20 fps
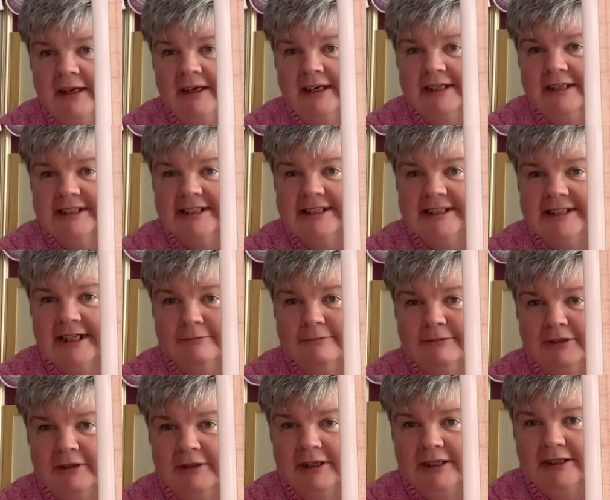As I said, I'm
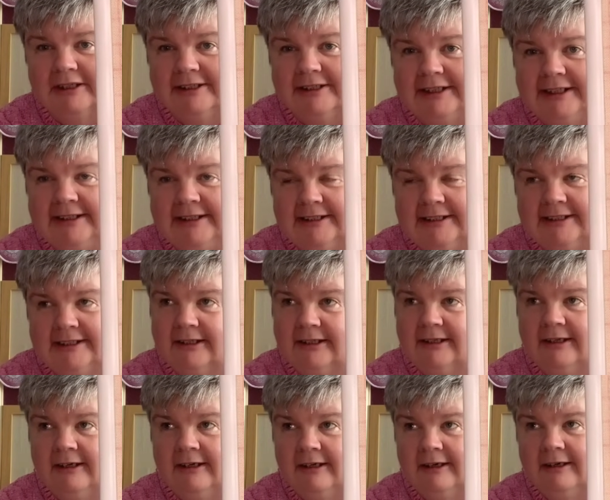doing at least
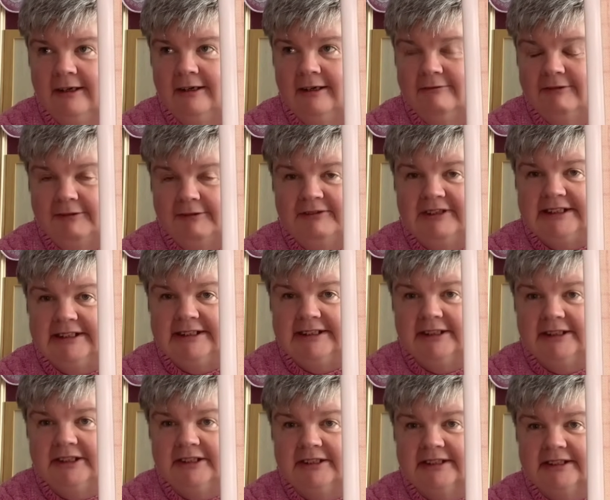50
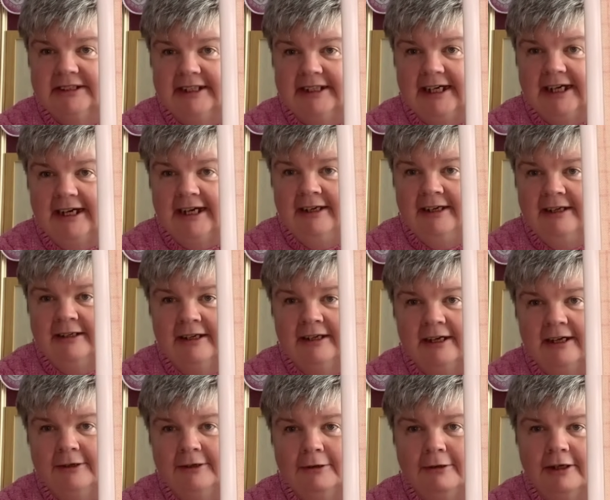stitches a day.
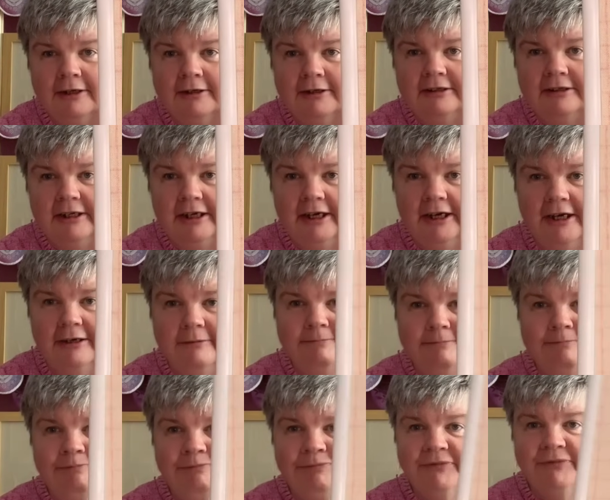I know
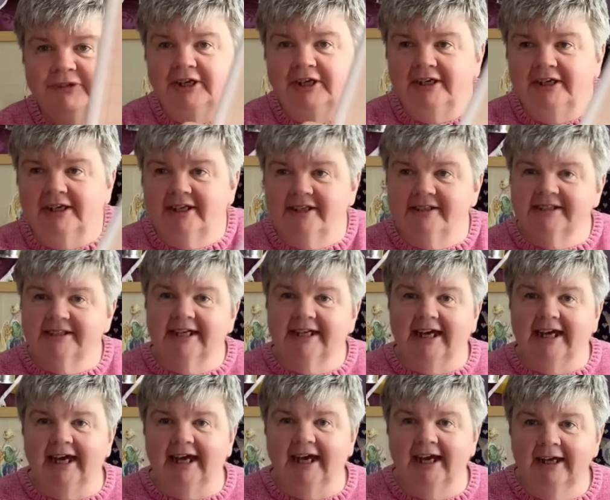on New Year's
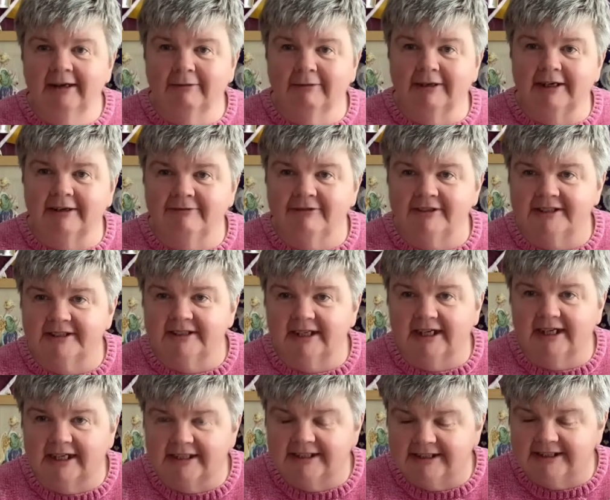Day, when I first
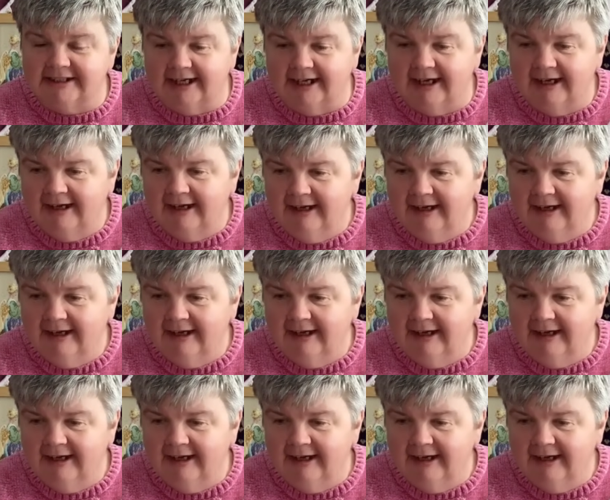started it,